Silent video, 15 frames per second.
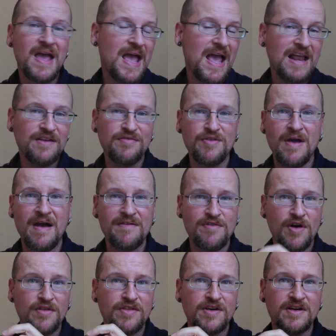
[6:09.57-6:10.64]
and if you have
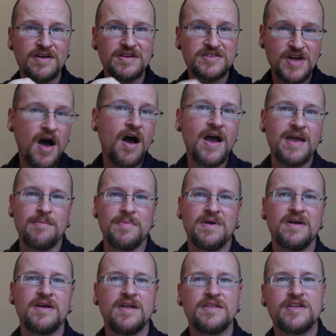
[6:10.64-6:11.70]
all the time
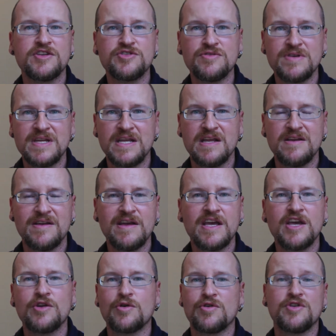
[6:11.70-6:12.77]
that you need
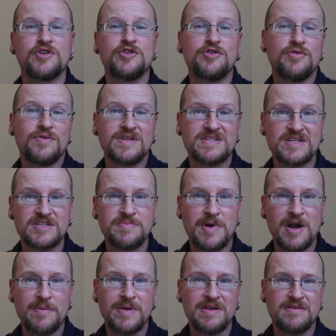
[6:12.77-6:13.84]
in order to do this
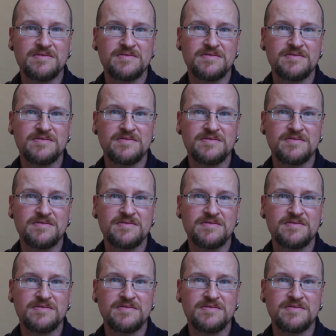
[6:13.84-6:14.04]
experiment,